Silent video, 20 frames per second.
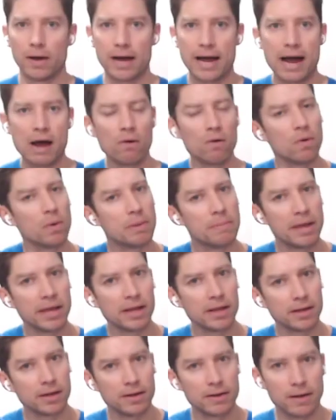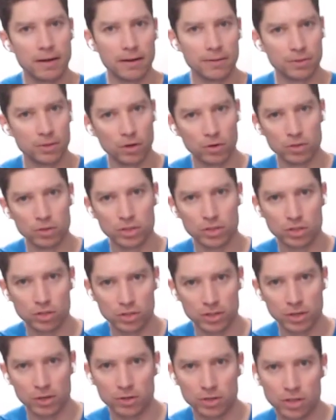How are we making
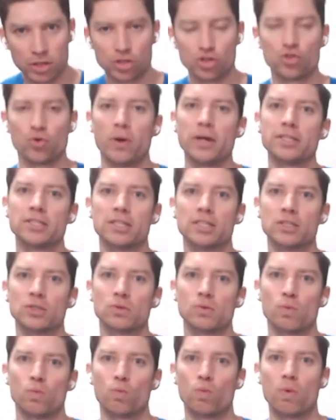the choices